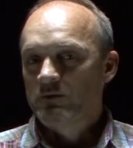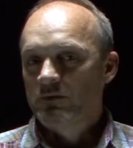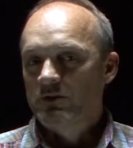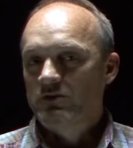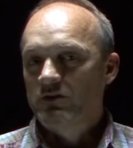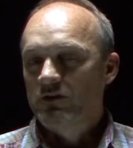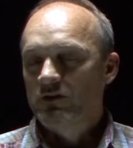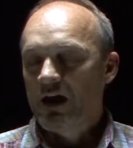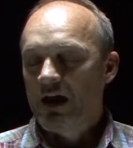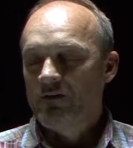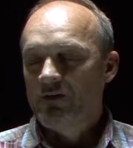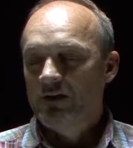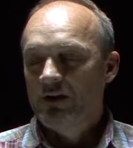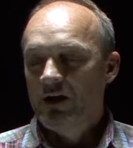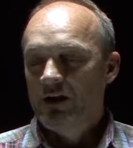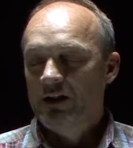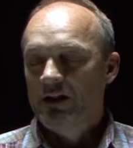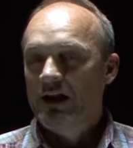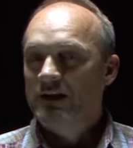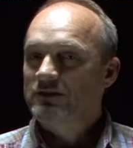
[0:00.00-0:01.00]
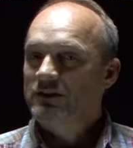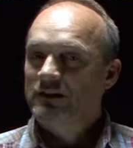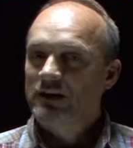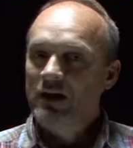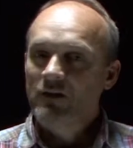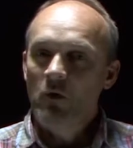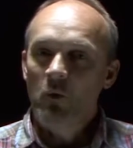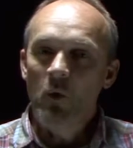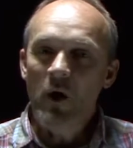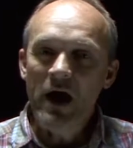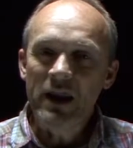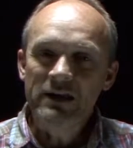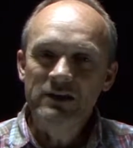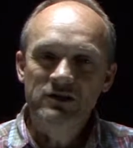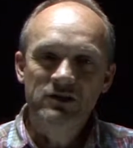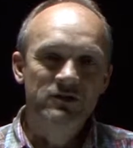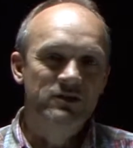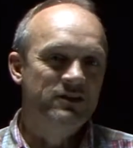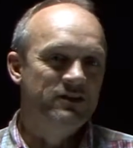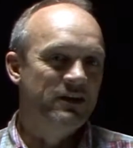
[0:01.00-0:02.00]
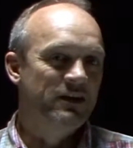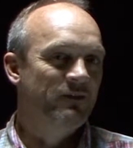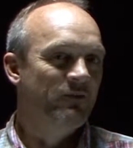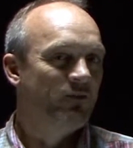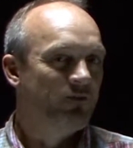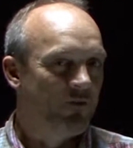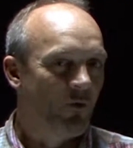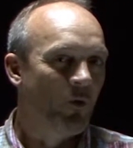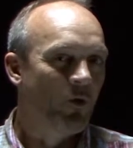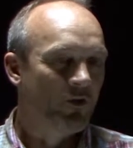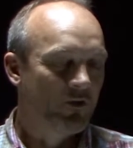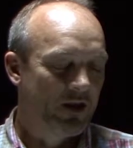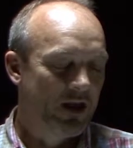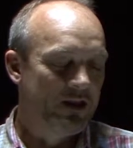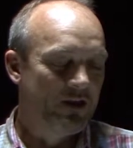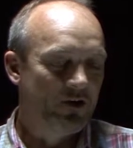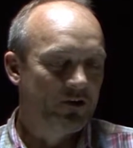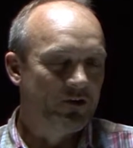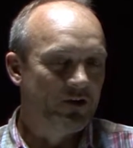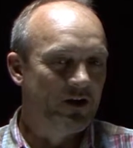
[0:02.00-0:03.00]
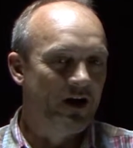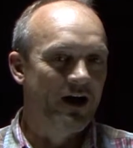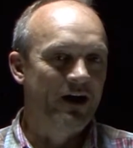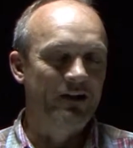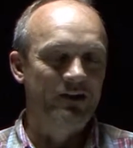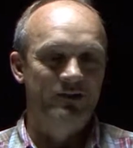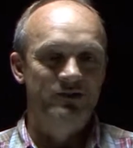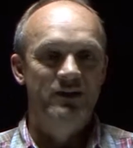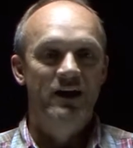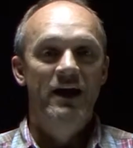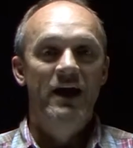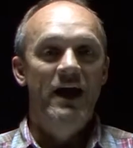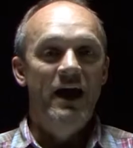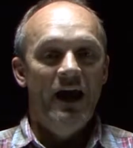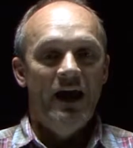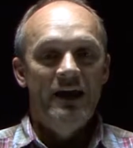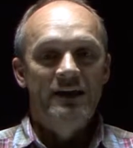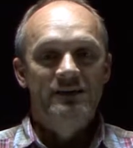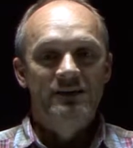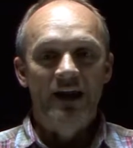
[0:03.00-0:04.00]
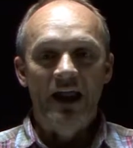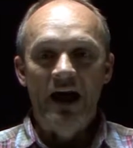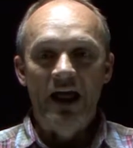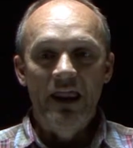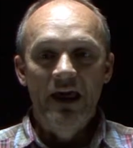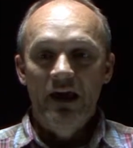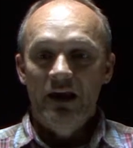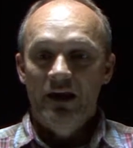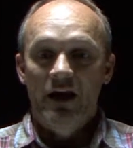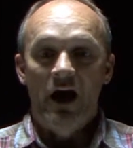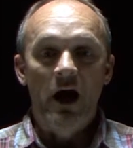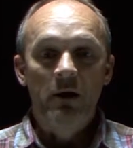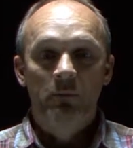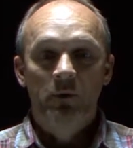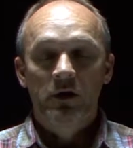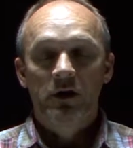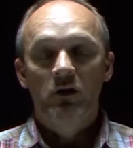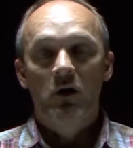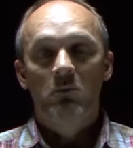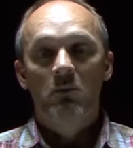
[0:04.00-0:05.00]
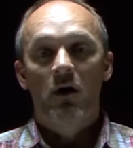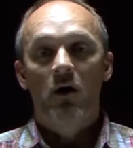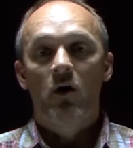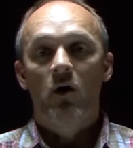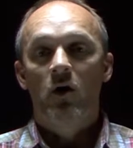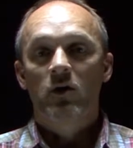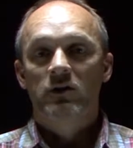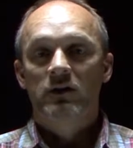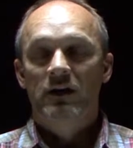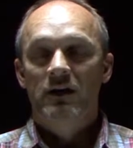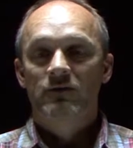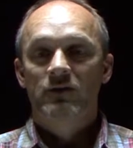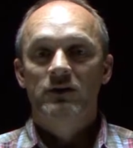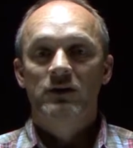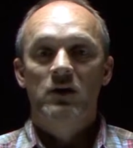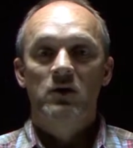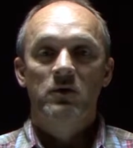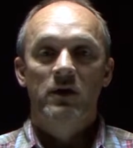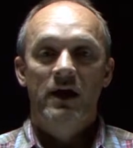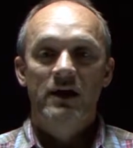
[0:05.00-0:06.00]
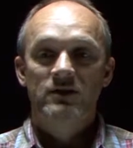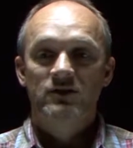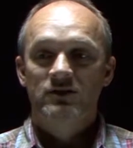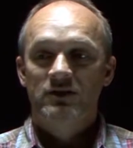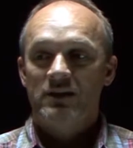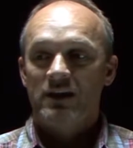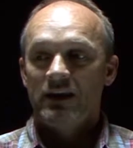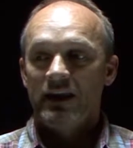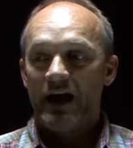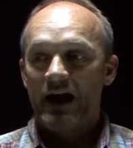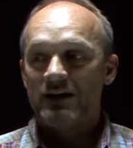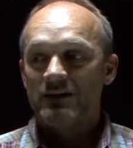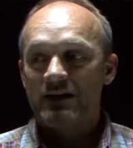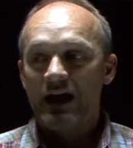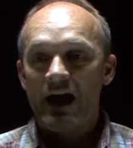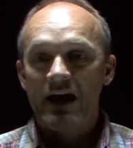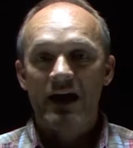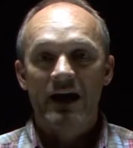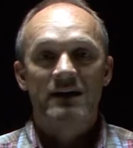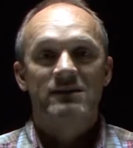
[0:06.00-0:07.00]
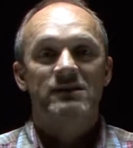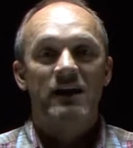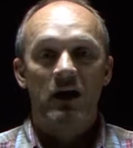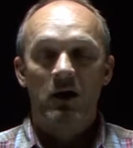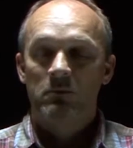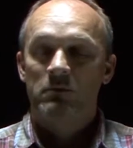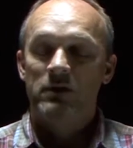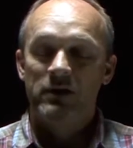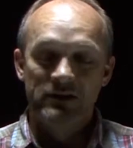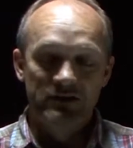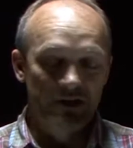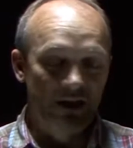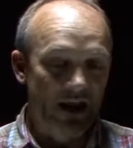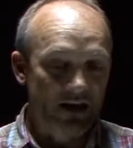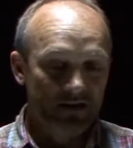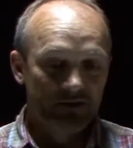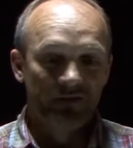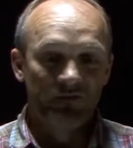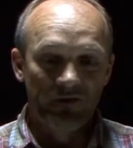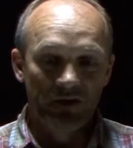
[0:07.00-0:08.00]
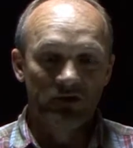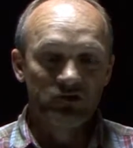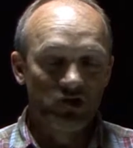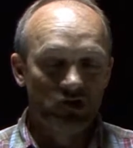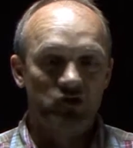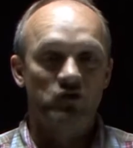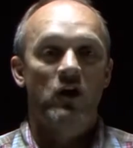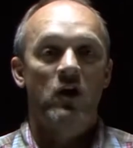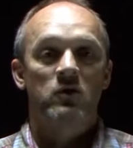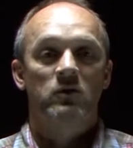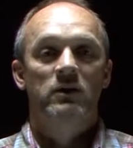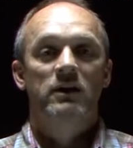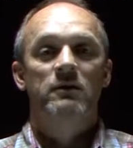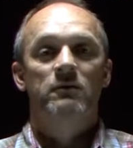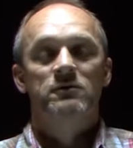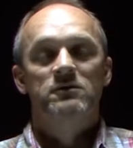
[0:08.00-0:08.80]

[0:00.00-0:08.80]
Mr. David Nunley. I said, David, why did you send $1,400? He said, God put it on my heart to give a donation, and I asked how much, and I just felt strongly it